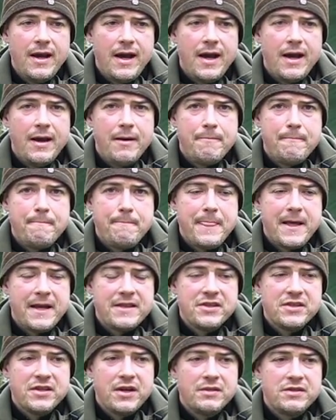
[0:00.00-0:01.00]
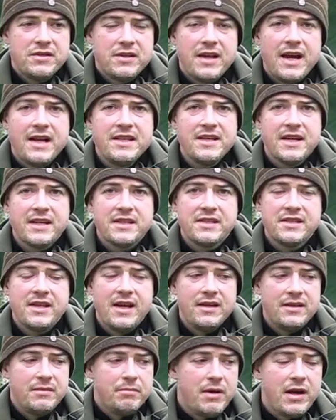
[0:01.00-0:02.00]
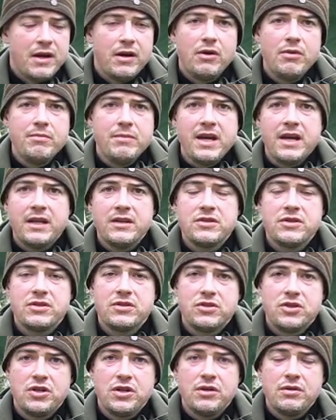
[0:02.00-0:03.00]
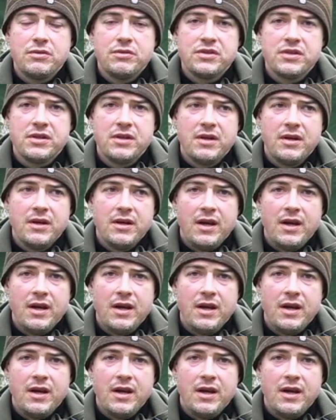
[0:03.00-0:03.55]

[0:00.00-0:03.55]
And so to that extent, by all means, choose